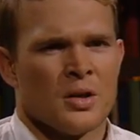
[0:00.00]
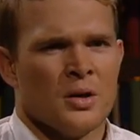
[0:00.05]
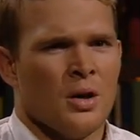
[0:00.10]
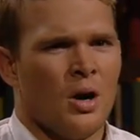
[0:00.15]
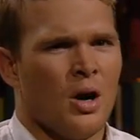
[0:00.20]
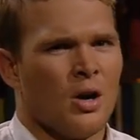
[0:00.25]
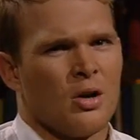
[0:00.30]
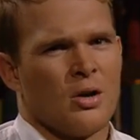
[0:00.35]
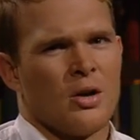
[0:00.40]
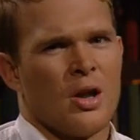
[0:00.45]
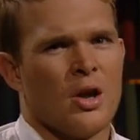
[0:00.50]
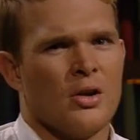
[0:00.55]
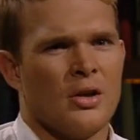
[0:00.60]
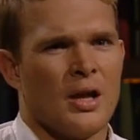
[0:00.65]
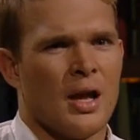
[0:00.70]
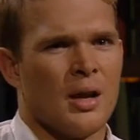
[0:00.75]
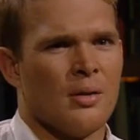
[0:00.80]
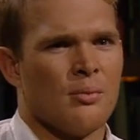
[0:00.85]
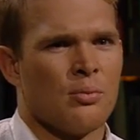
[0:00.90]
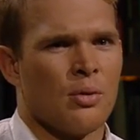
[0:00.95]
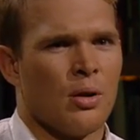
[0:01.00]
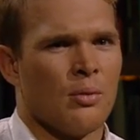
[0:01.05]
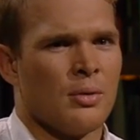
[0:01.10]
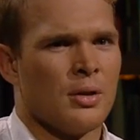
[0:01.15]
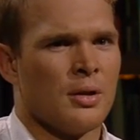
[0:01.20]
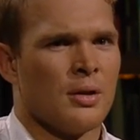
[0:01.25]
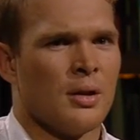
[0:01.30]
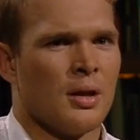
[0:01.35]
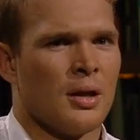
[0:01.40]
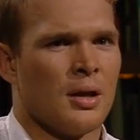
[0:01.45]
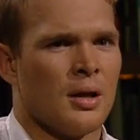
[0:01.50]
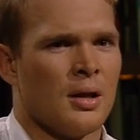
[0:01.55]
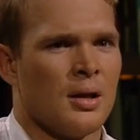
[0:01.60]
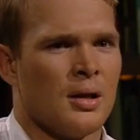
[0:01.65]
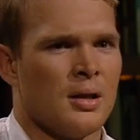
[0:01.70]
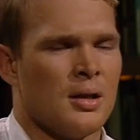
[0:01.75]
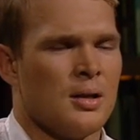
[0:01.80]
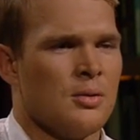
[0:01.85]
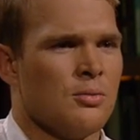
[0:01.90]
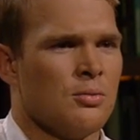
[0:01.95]
I've got no doubt. Probably
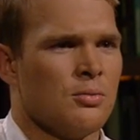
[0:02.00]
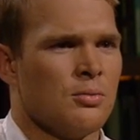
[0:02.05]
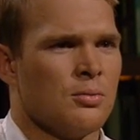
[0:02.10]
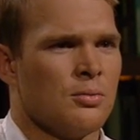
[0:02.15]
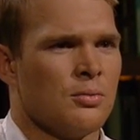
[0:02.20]
his